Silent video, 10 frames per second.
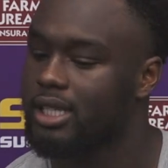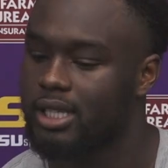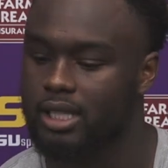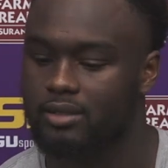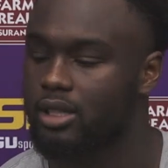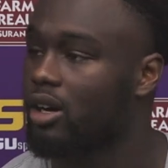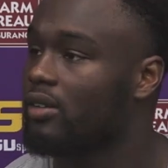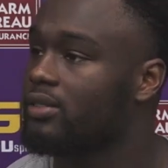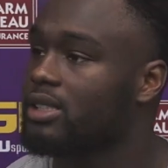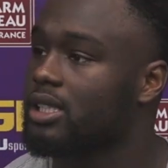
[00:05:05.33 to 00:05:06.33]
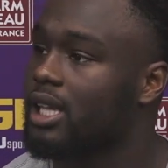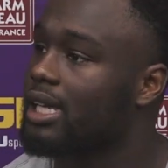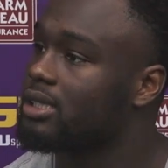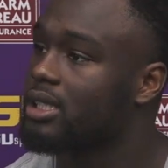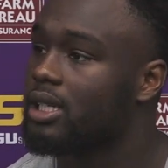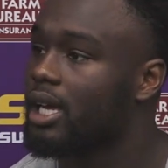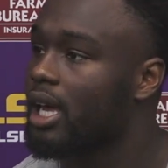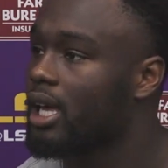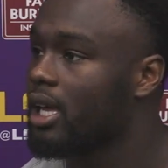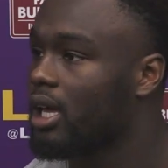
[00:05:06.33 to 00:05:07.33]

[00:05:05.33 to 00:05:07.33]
It gives the offense a lot to look at.